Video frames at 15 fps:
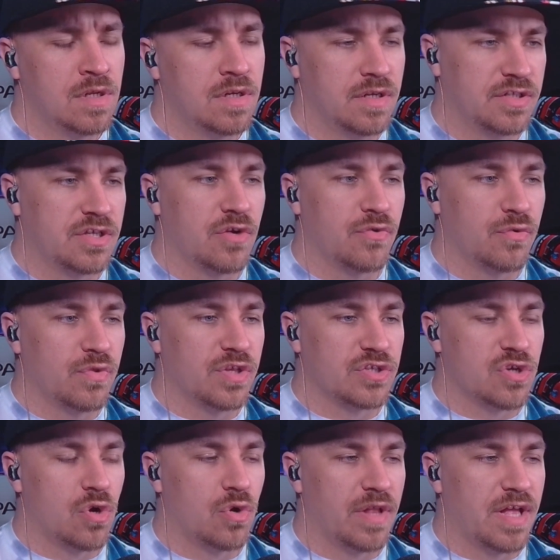Does it go through this
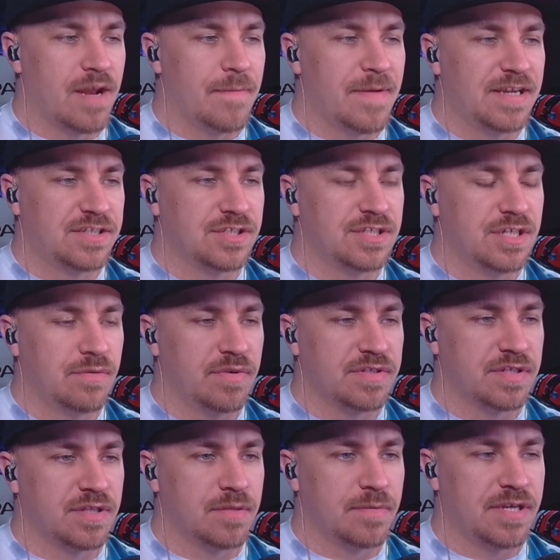whole animation
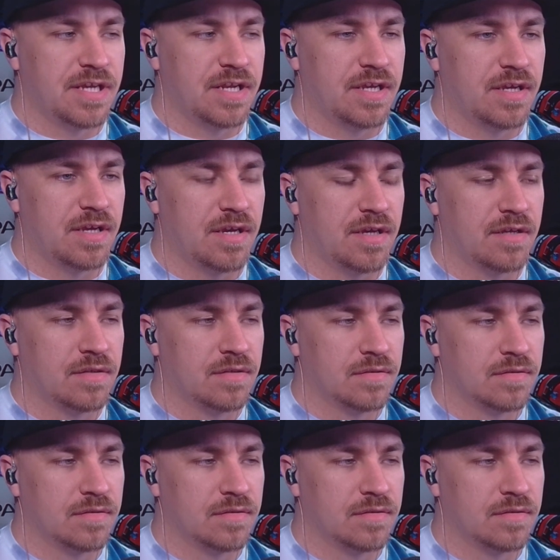sequence at the beginning again?